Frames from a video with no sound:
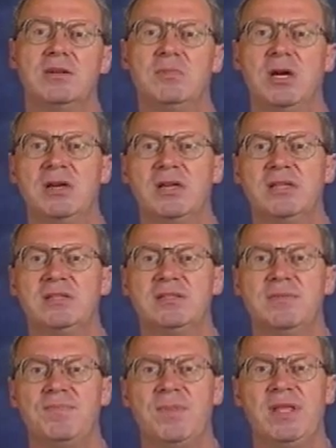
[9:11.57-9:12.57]
markets,
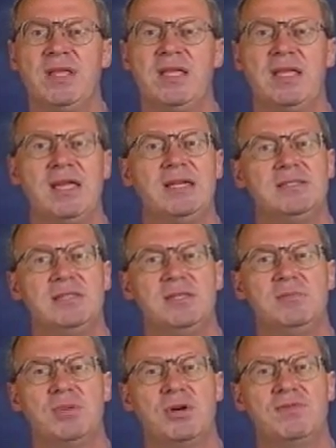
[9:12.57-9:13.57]
and it's an
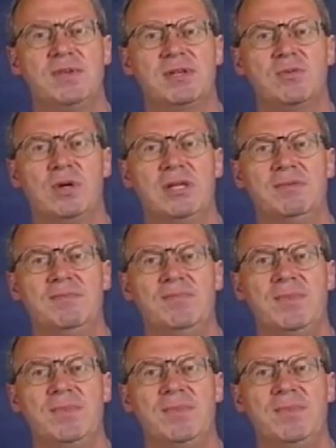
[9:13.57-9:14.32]
imperfect one.